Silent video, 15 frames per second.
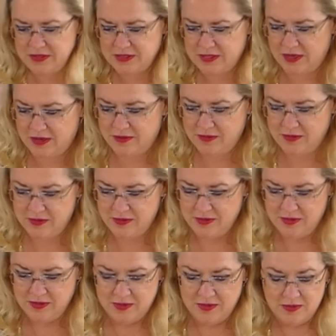this out.
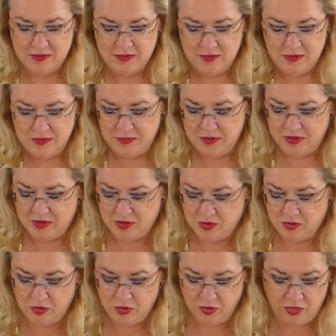But the
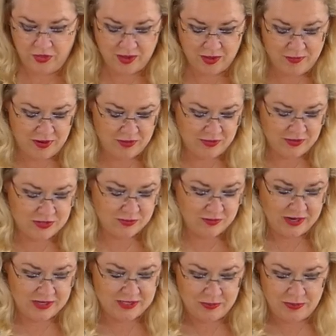cool thing about this
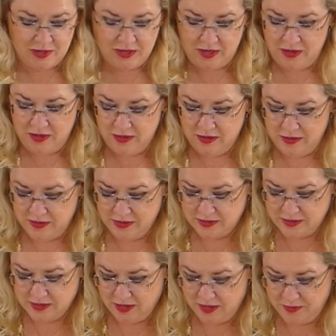recipe
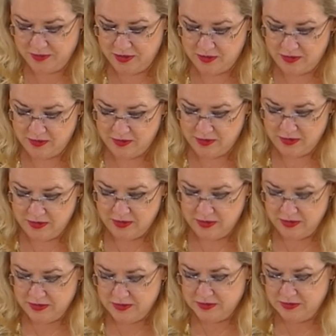is cumin.
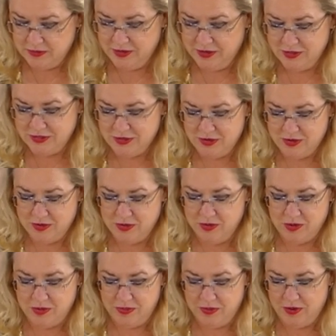So there's our
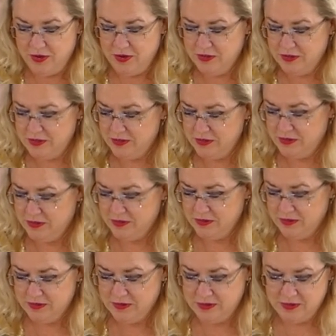corn part.
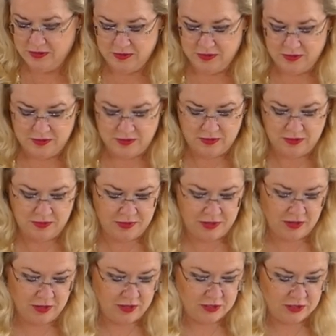Oh my
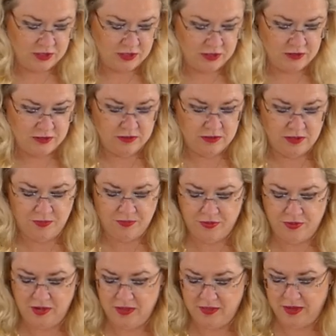gosh, how
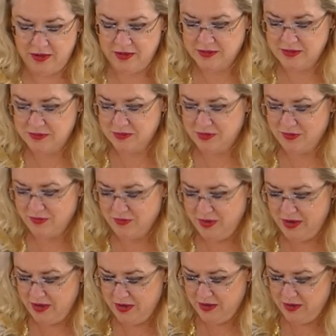pretty that is with the
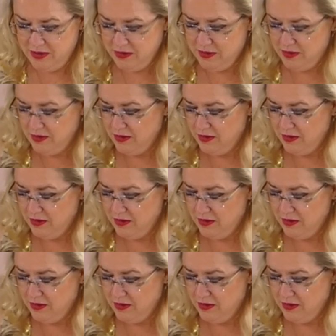red